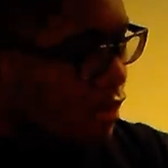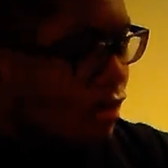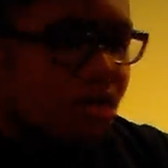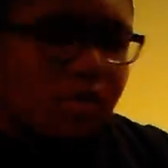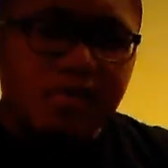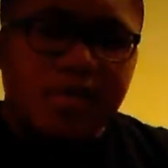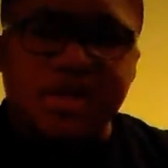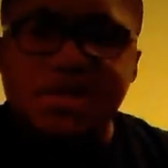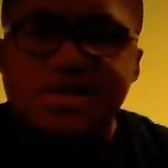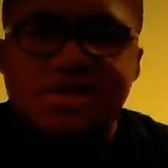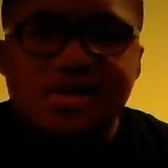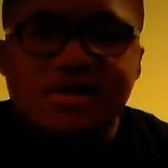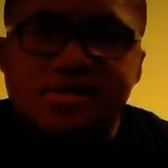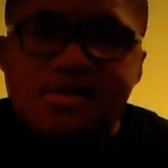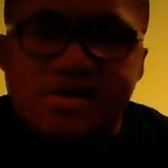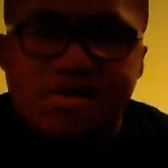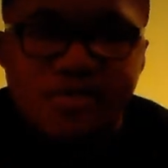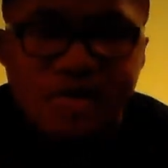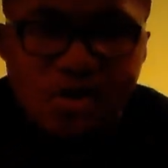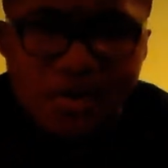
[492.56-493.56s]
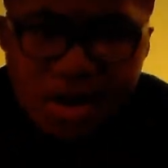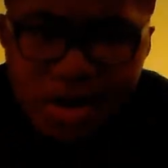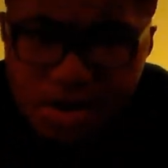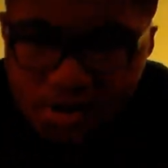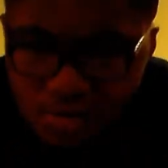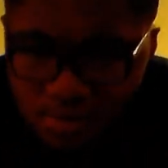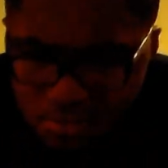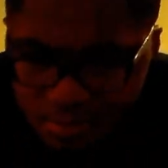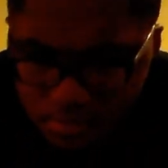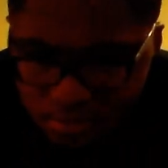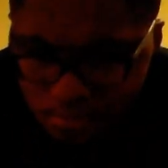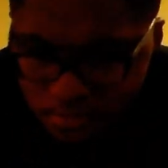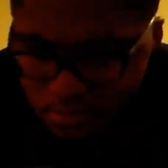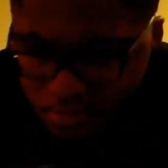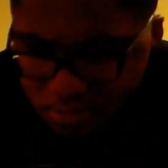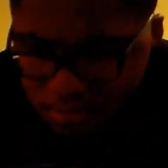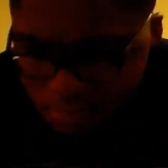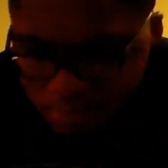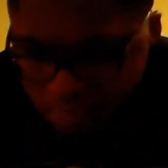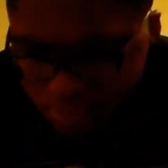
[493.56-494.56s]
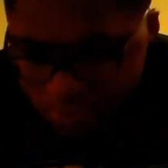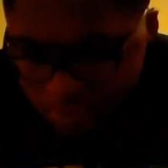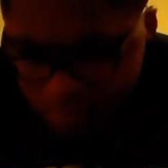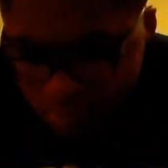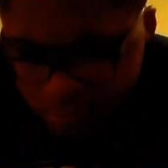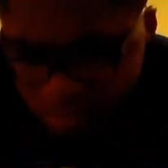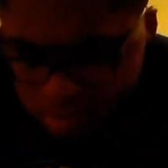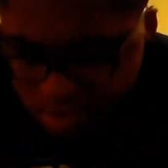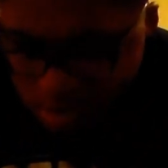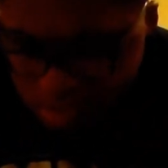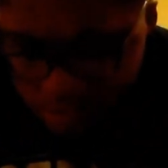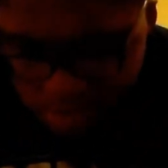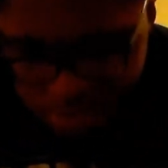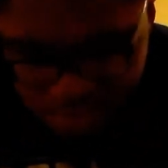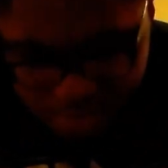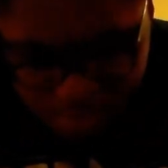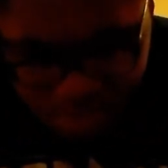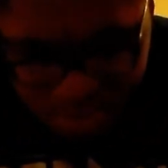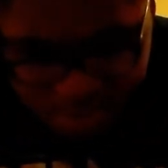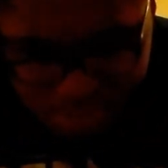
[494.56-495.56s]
don't make sense to me, right? It just